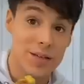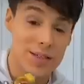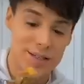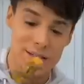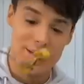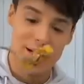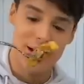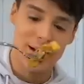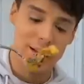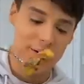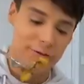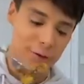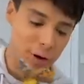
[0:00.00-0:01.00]

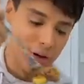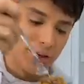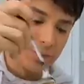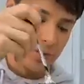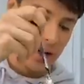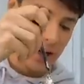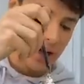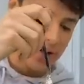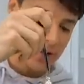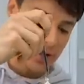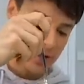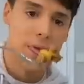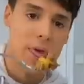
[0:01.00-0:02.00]
Suddenly fall has been
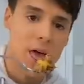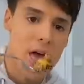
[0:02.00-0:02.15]
canceled.